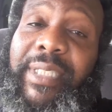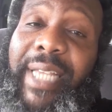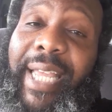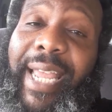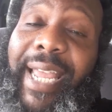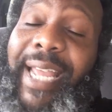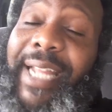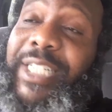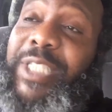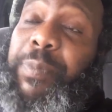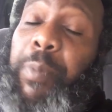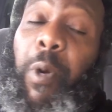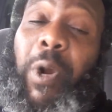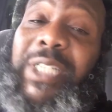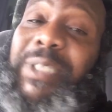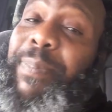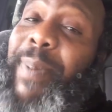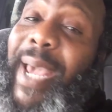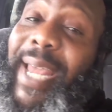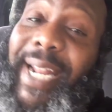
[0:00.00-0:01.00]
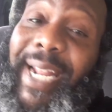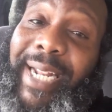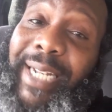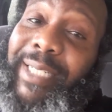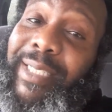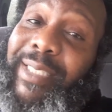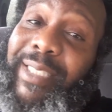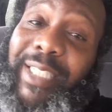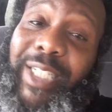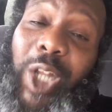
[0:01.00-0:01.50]
And sports betting
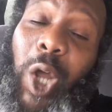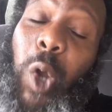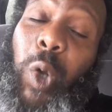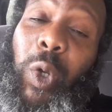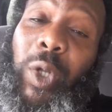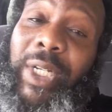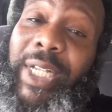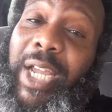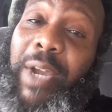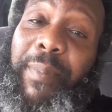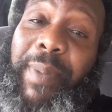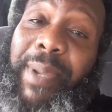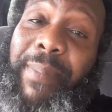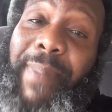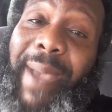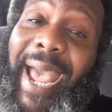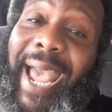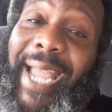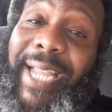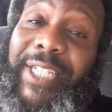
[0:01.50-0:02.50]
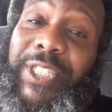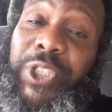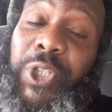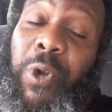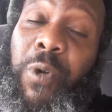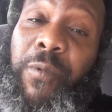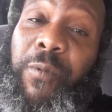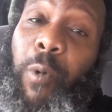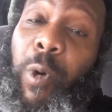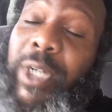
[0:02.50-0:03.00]
locally will be back
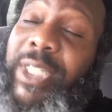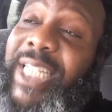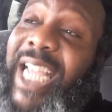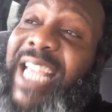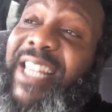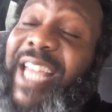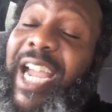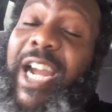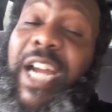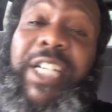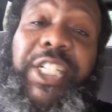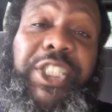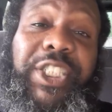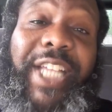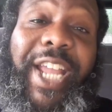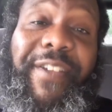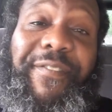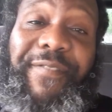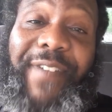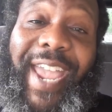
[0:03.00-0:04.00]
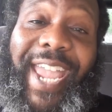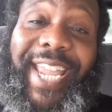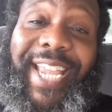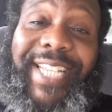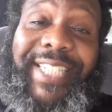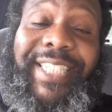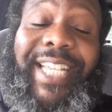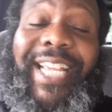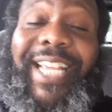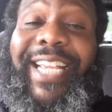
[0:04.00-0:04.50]
June 14th. I understand
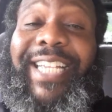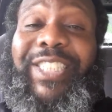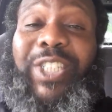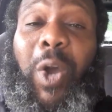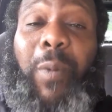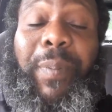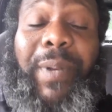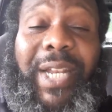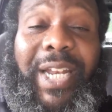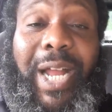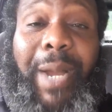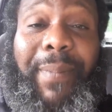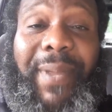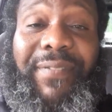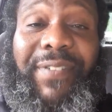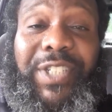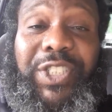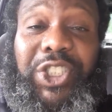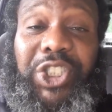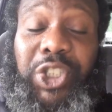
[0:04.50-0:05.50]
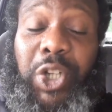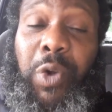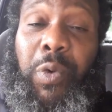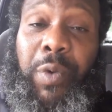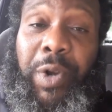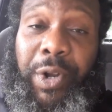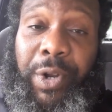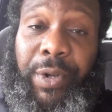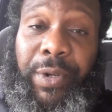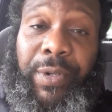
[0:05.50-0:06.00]
Vegas is opening up even
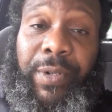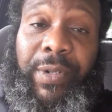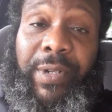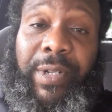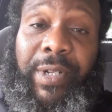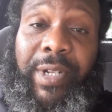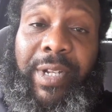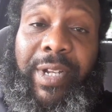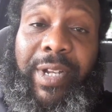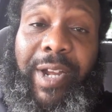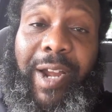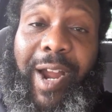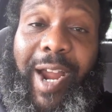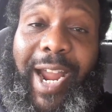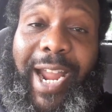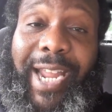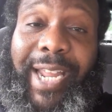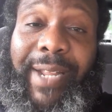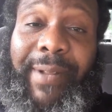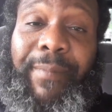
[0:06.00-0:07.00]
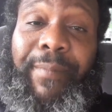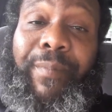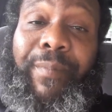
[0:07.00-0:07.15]
sooner. All right?